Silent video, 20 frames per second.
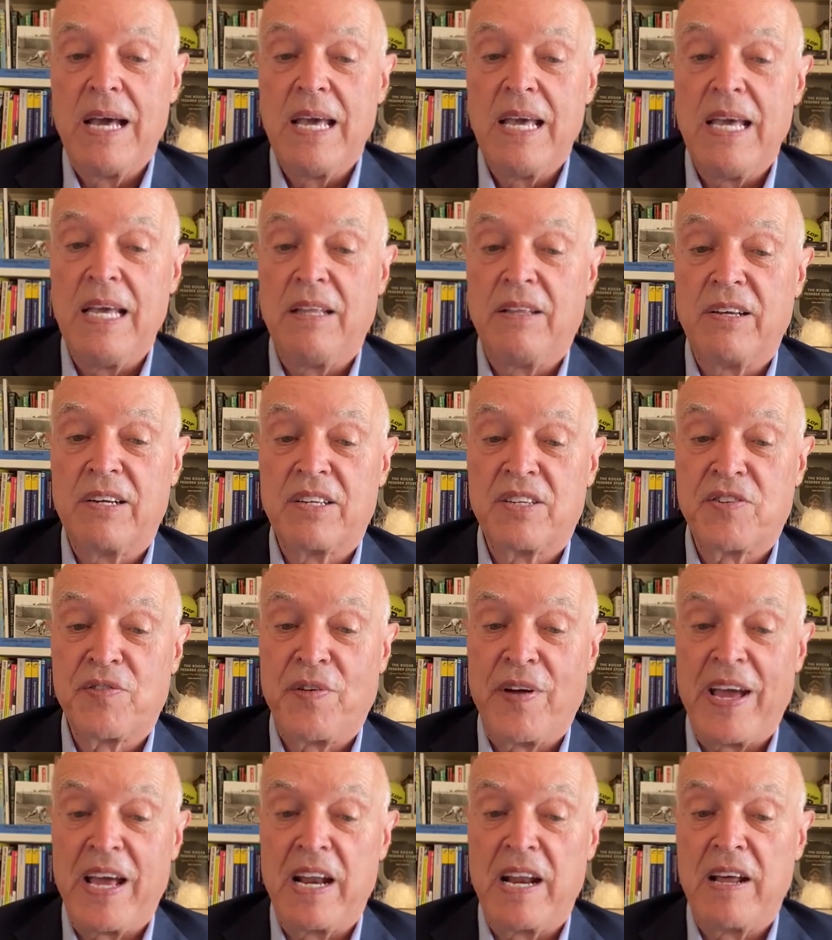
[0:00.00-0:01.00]
either
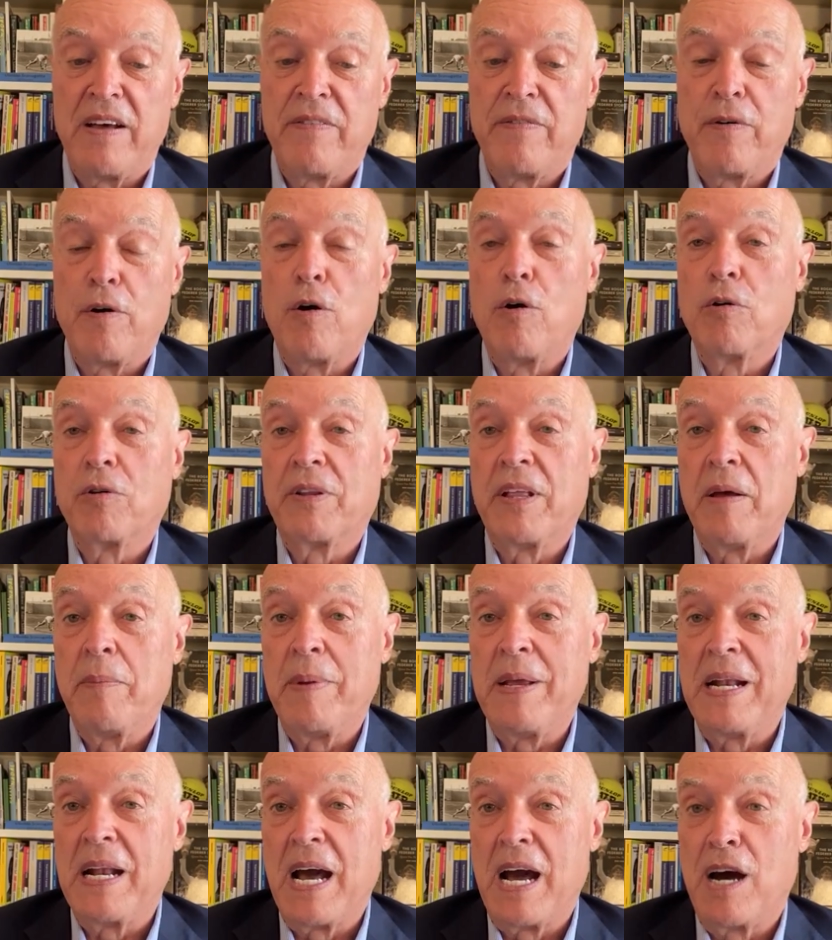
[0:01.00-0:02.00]
Zverev or De
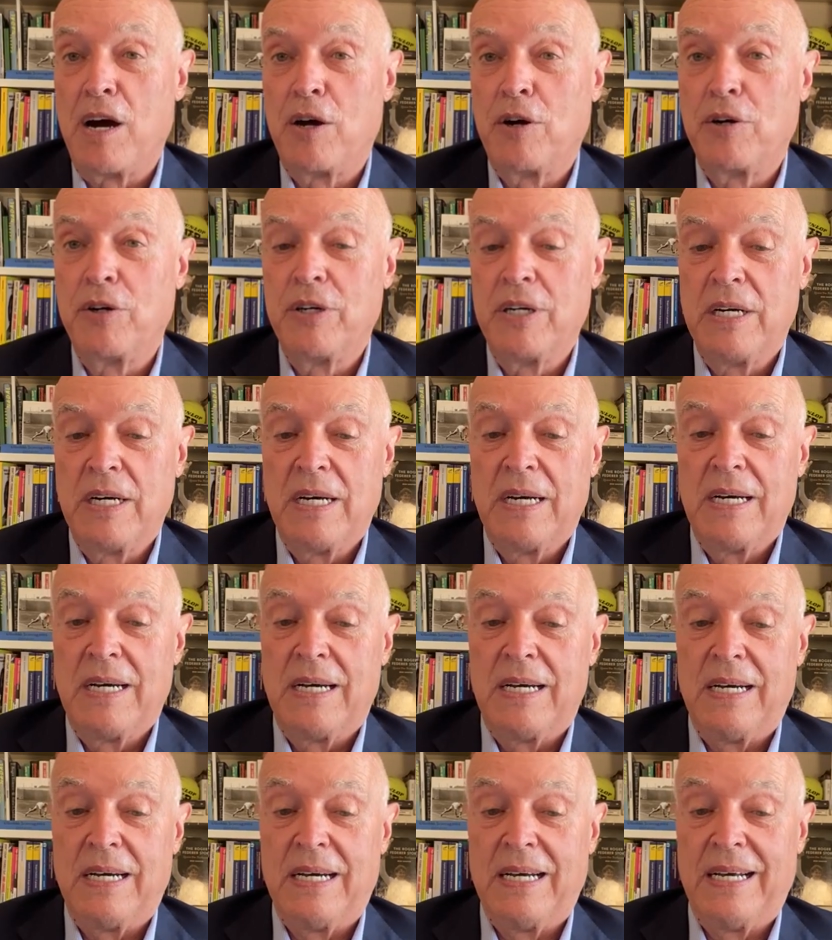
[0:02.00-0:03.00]
Minaur,
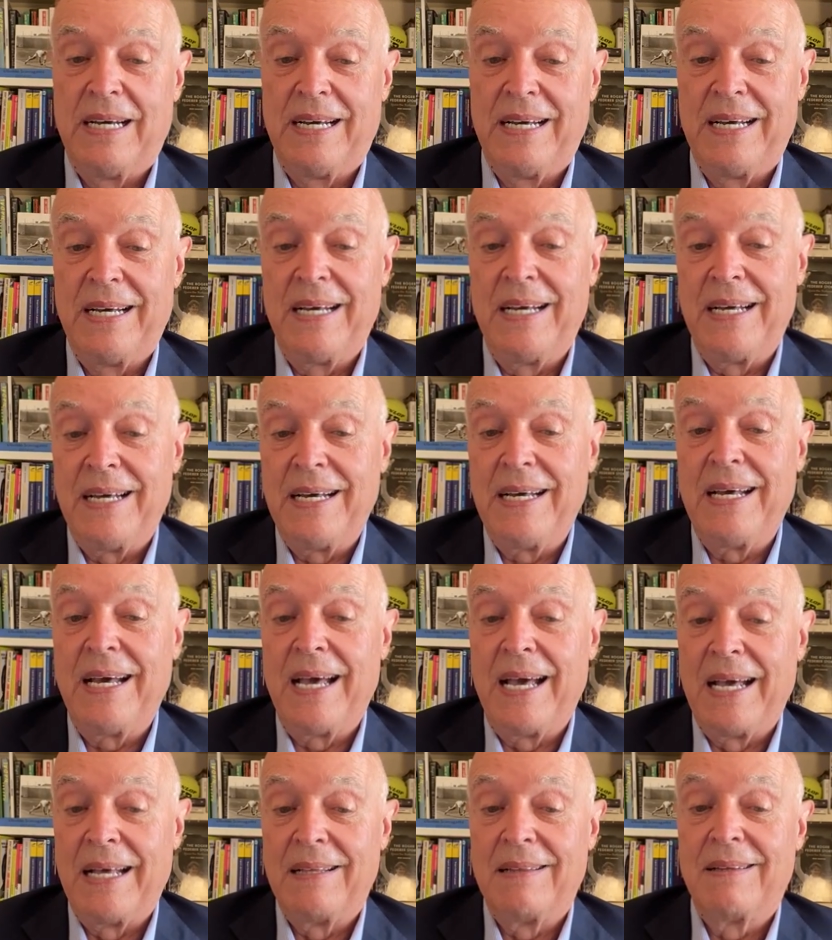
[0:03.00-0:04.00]

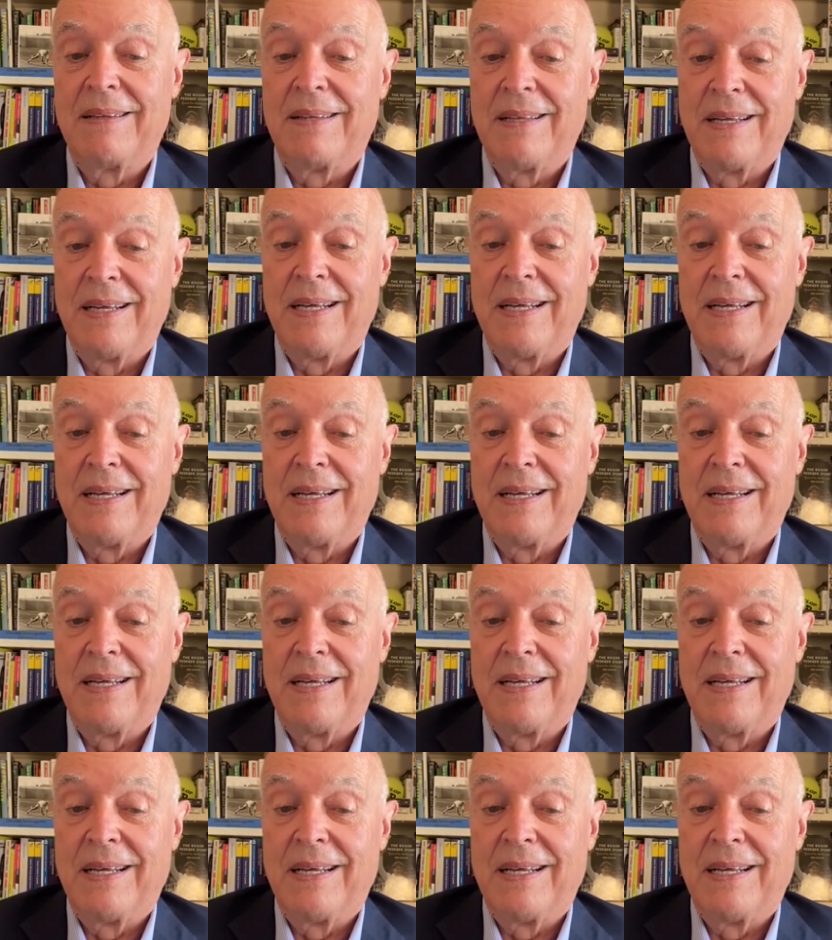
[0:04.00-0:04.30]
and